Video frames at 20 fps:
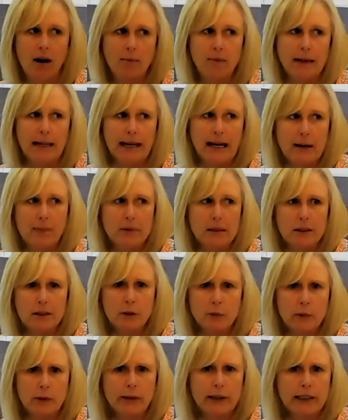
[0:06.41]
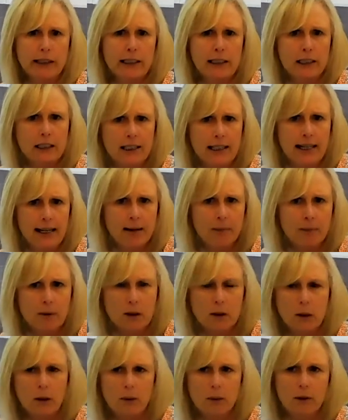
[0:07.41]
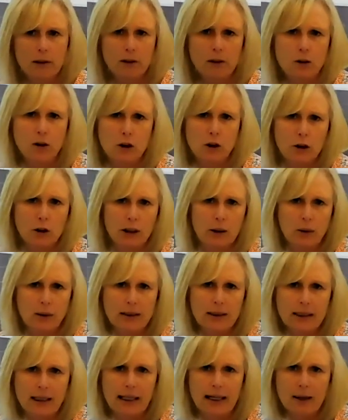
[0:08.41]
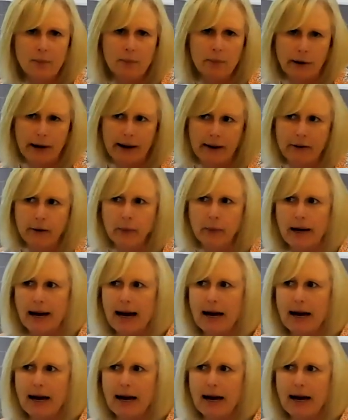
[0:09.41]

My cabinets were in good shape, so I wasn't sure I wanted to get brand new